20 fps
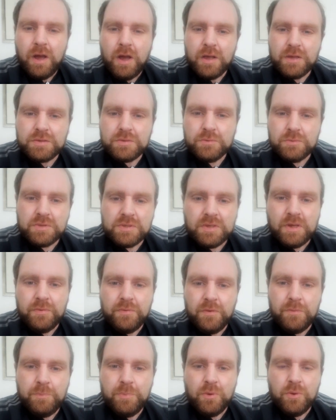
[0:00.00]
stuff
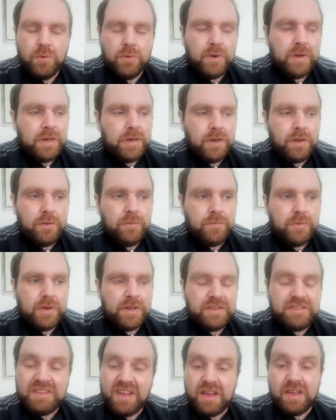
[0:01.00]
I've bought in over a
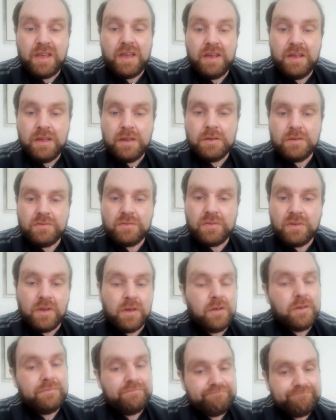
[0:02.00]
decade.
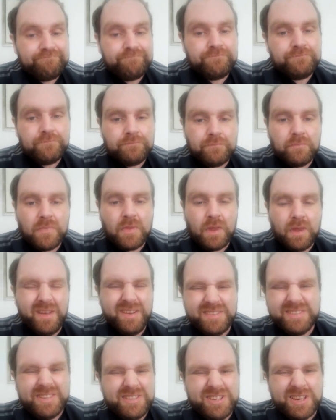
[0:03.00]
So
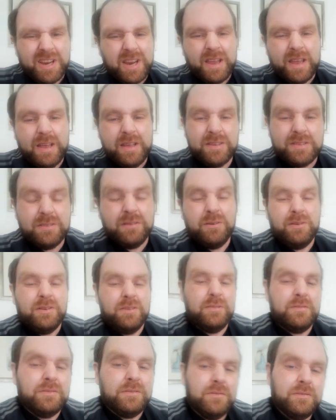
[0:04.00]
it's a jacket, it's
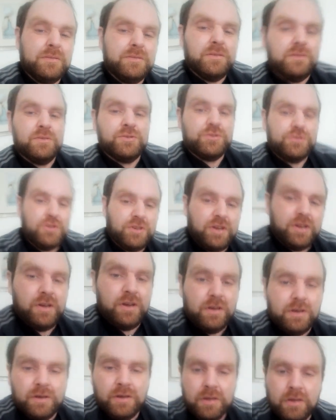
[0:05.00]
not a
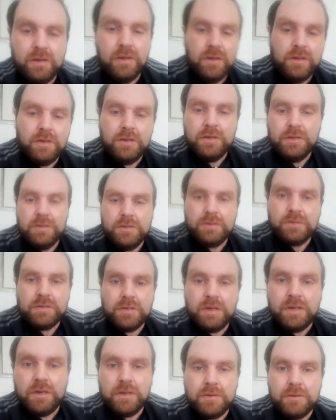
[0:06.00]
shirt.
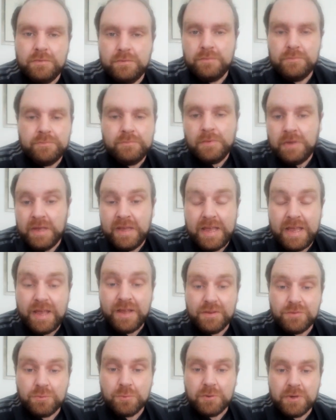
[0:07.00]
So it
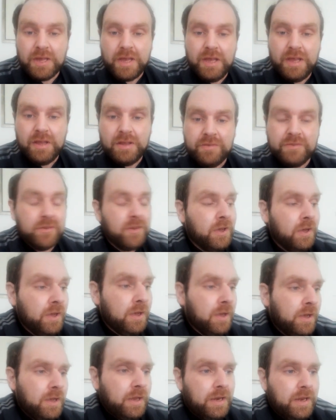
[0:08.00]
is what it is,
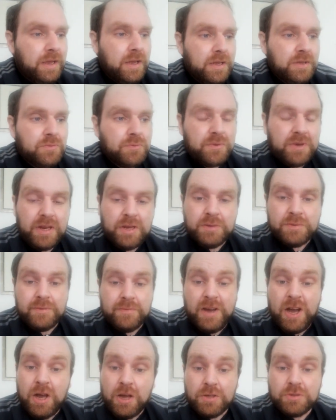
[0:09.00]
and it is what it is with
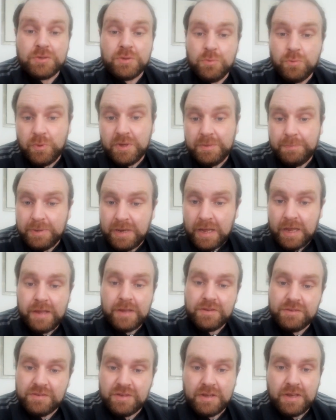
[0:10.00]
Arsenal. We're
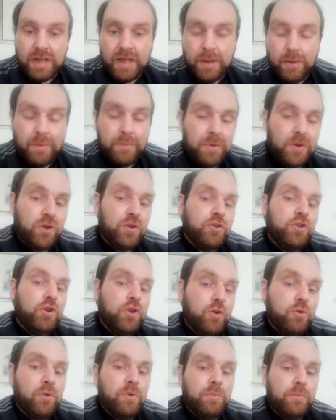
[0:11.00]
playing today. We've got
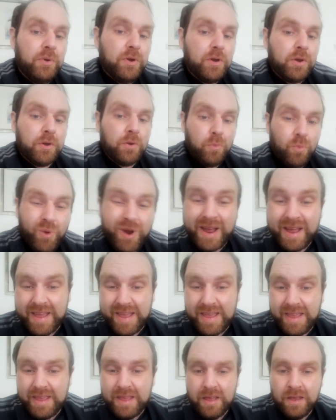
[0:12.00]
Nuremberg
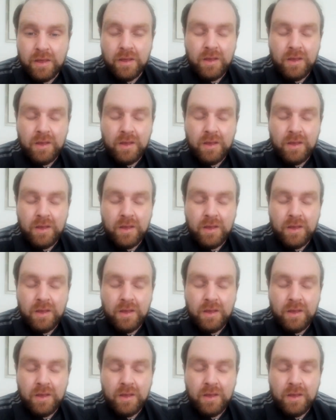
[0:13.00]
away.